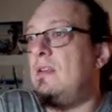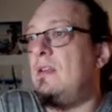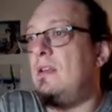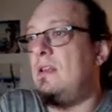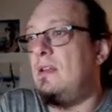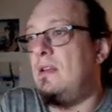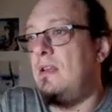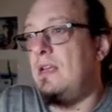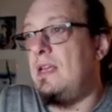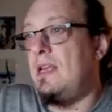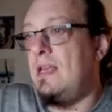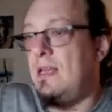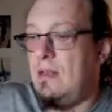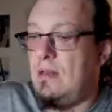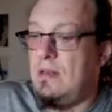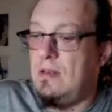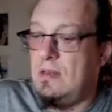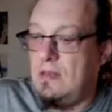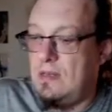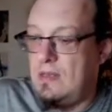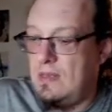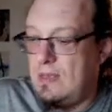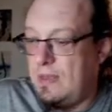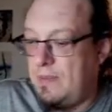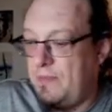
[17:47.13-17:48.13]
again, the
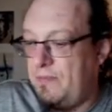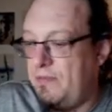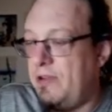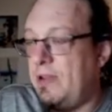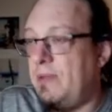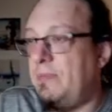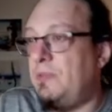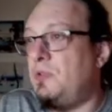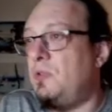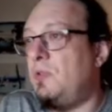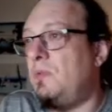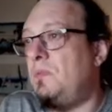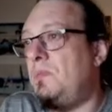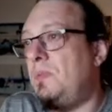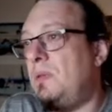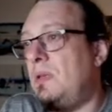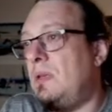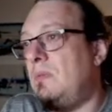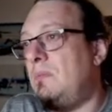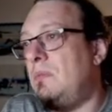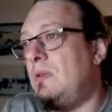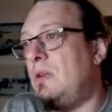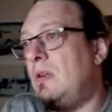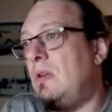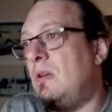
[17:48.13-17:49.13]
time frame should be a
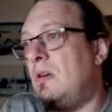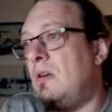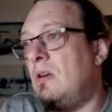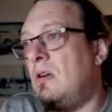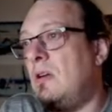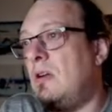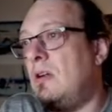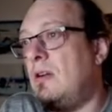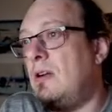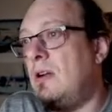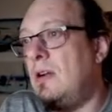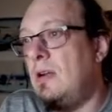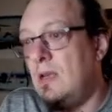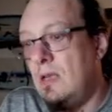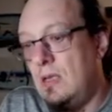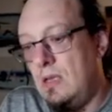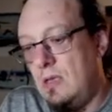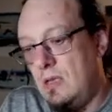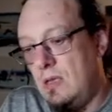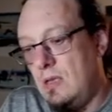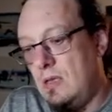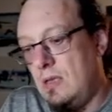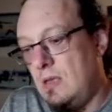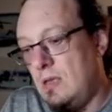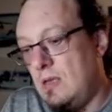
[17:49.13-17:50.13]
bit longer.
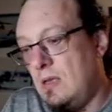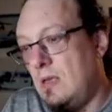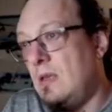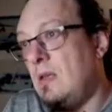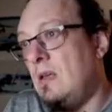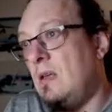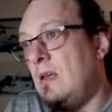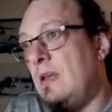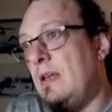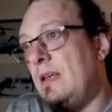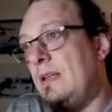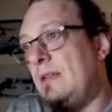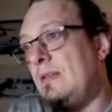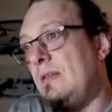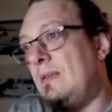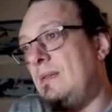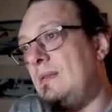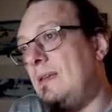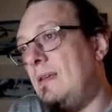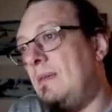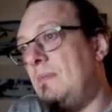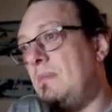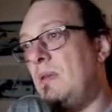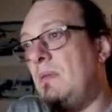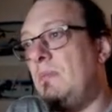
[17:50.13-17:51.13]
This
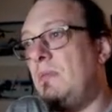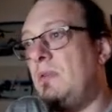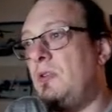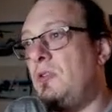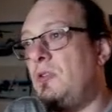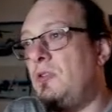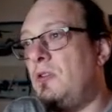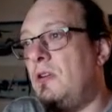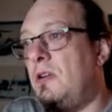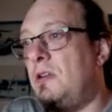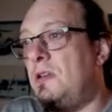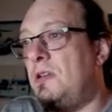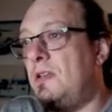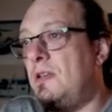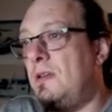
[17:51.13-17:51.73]
can be a bit shorter.